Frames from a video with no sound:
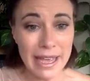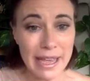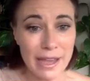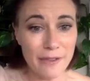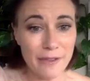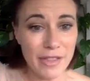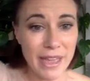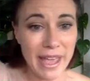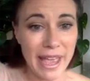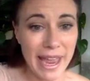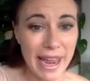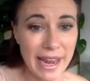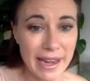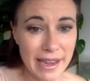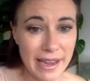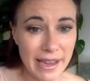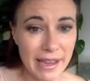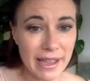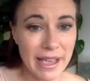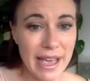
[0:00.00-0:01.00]
if the
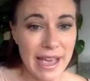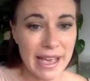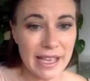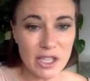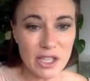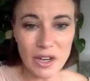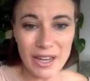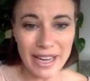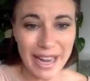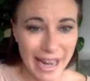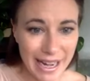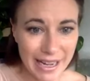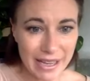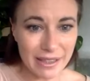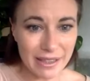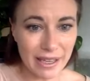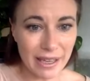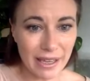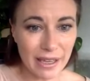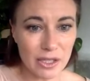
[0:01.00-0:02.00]
heading has got
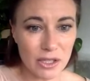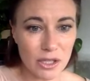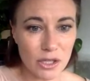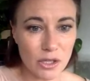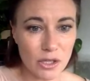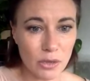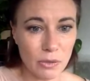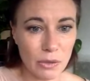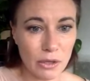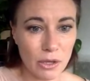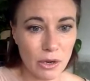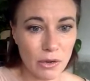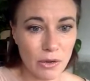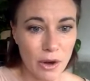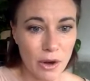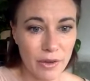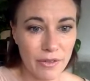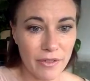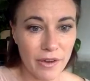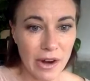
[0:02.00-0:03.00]
anything to do with
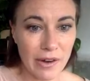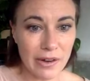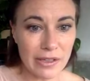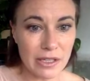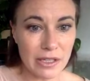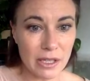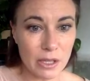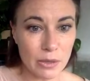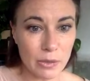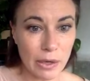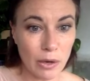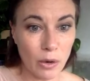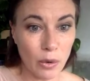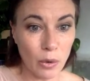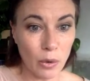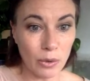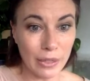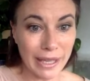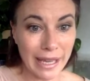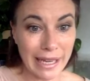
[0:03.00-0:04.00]
coronavirus because we're
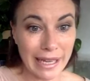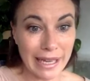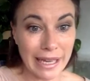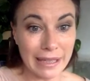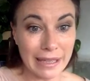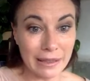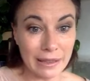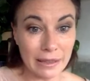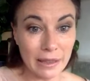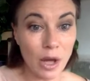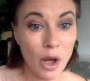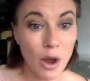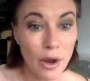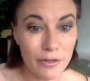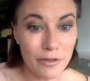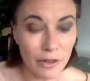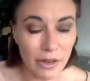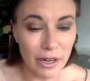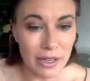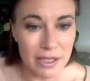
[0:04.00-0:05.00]
all getting a little
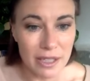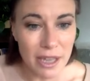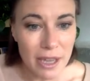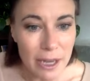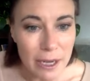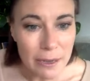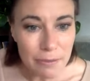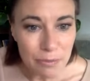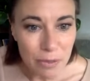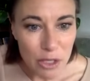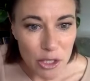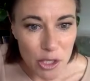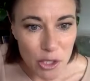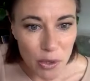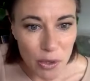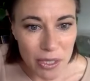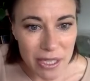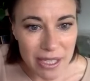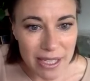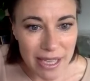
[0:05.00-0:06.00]
over it.
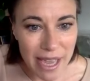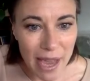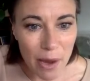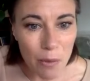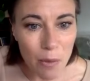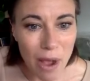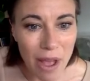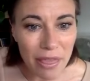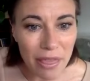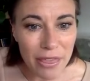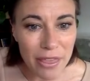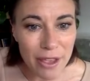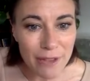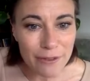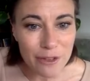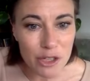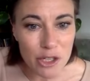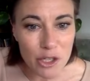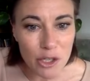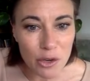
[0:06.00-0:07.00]
Sean is saying, one thing
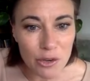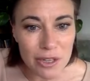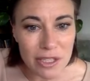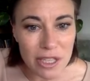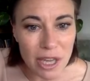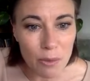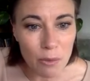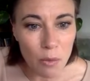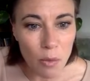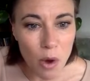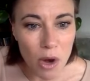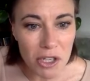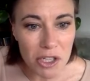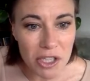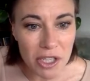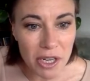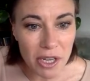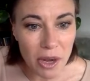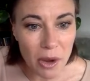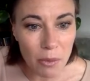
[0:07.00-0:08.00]
for sure is I'm
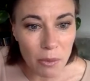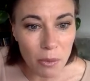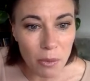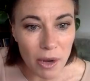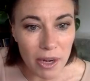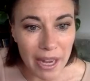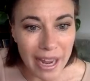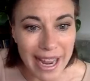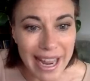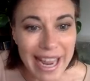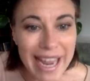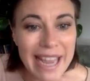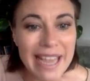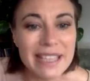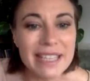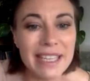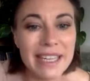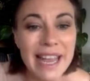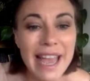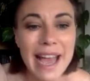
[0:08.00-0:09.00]
watching what I
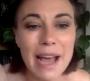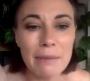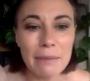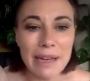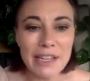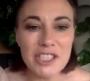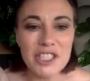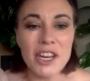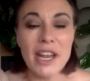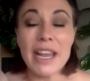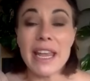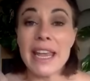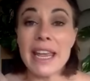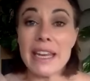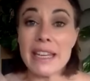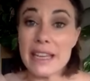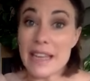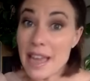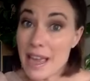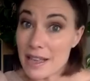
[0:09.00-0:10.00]
eat and how much I
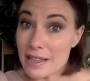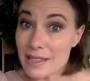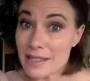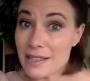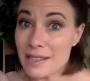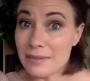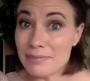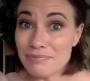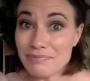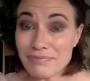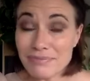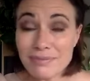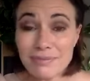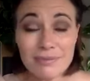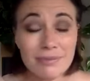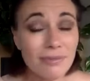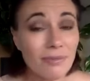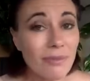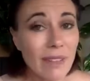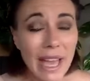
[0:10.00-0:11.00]
eat. Yes
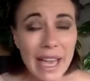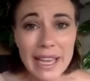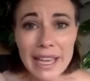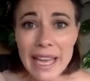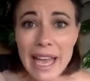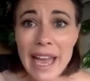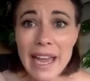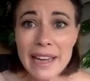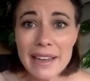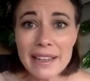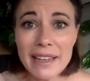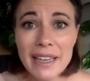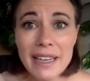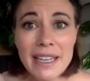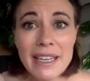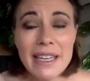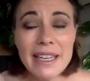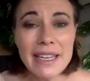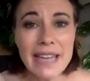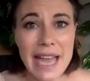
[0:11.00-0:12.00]
again
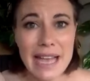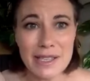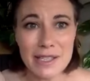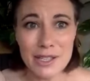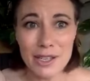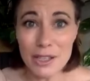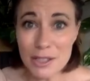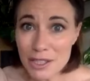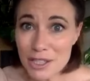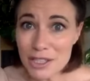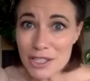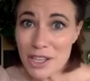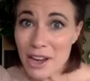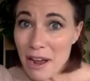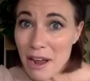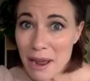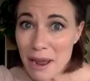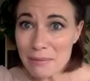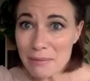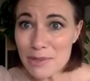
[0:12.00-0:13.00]
now's not the
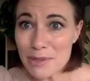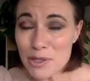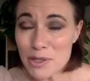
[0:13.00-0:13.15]
time